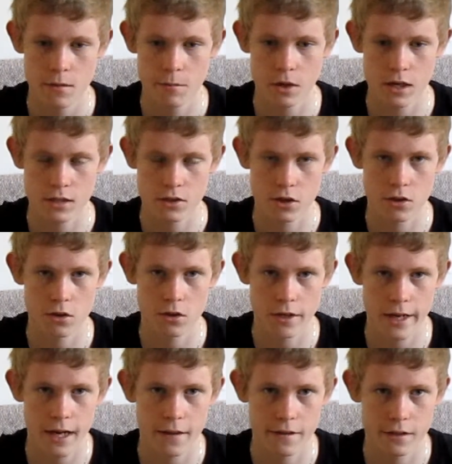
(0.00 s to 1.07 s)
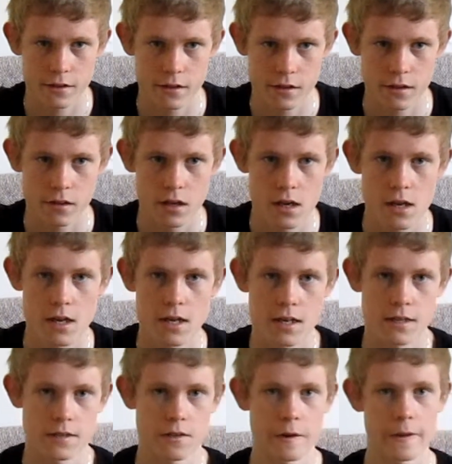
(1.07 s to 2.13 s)
but I don't know how they're going to
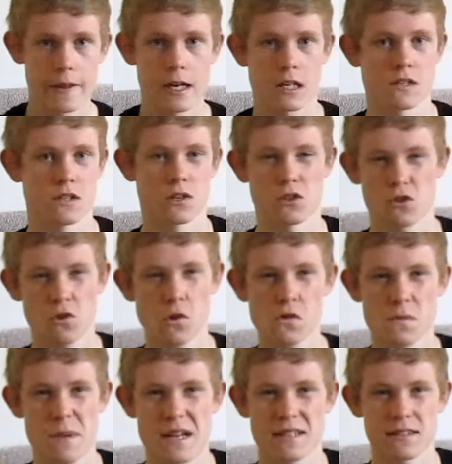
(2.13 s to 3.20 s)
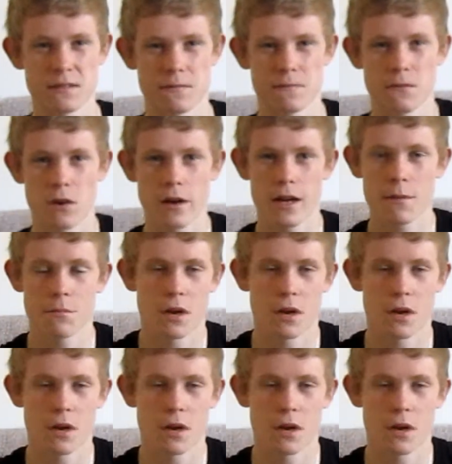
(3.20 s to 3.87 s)
integrate that, because the controls are basically fine,